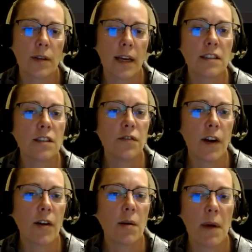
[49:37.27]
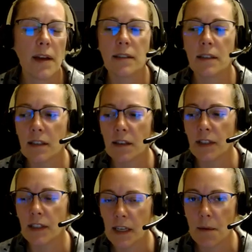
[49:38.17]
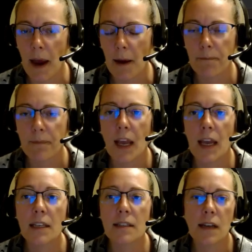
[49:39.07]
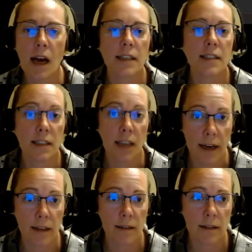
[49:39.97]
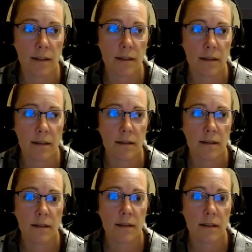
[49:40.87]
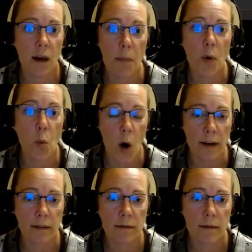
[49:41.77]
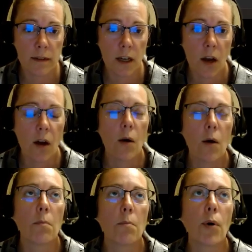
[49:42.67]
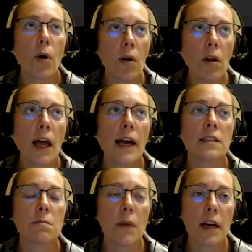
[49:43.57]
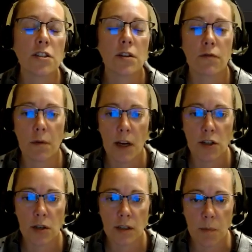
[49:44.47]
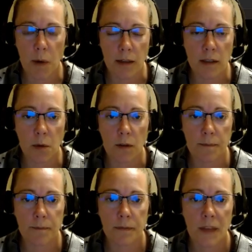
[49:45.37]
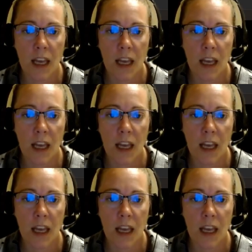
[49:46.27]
So that's the very basics of a CMA. It is not a science. Number one, pull as much information as possible.